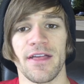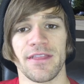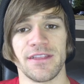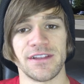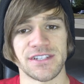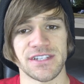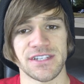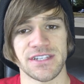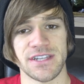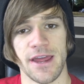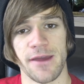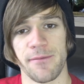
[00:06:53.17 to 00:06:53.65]

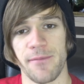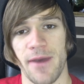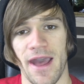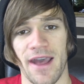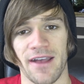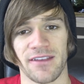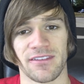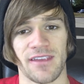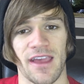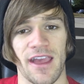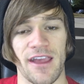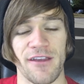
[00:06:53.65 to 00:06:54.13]
This stem
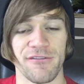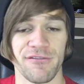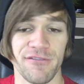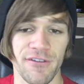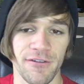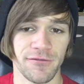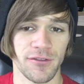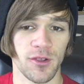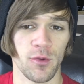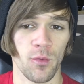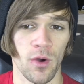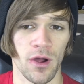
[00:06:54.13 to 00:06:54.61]
has a
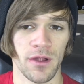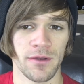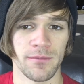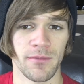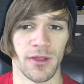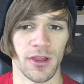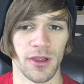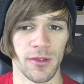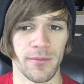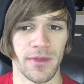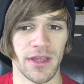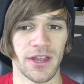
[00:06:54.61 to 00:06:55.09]
51
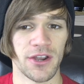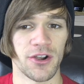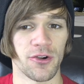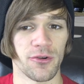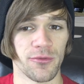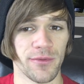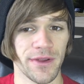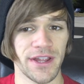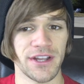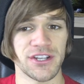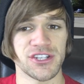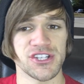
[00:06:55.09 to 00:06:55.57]
millimeter
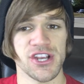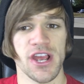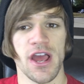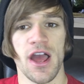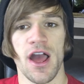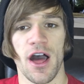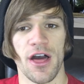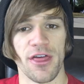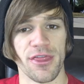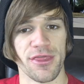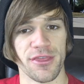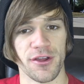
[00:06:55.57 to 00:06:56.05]
reach,
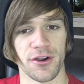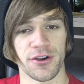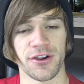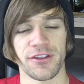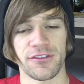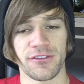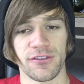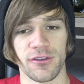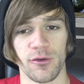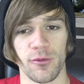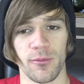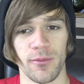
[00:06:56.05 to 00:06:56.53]
a
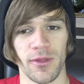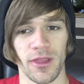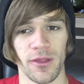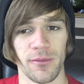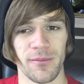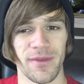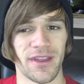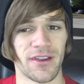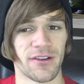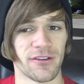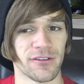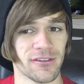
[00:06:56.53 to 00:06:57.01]
32
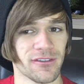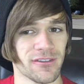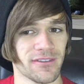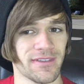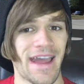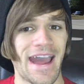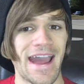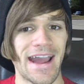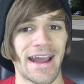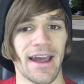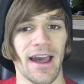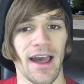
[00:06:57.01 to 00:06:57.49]
millimeter
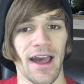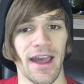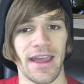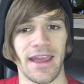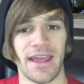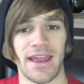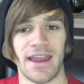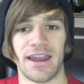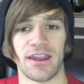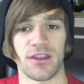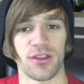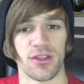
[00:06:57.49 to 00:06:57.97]
stack
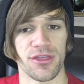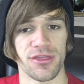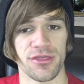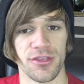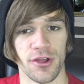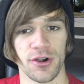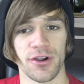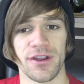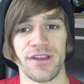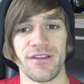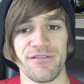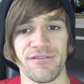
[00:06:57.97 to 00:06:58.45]
height, and
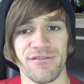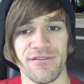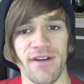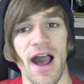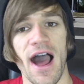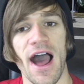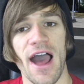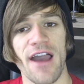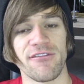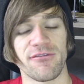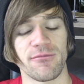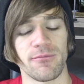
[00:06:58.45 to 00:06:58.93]

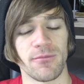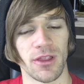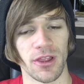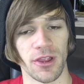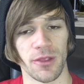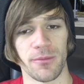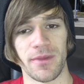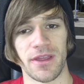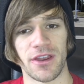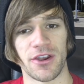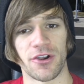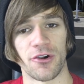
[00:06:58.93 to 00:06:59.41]
35
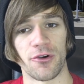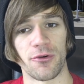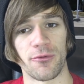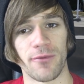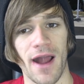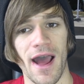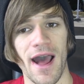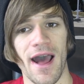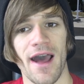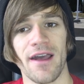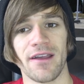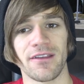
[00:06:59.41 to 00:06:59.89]
millimeter
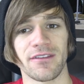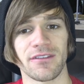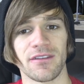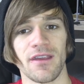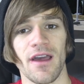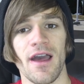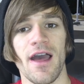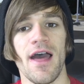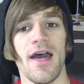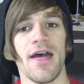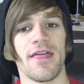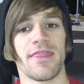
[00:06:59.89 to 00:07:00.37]
rise.
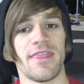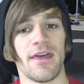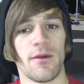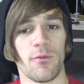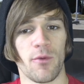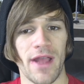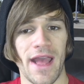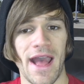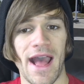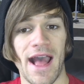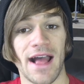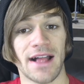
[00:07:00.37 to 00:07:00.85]
Then
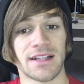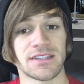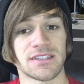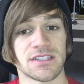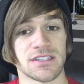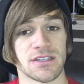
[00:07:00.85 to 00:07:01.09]
we had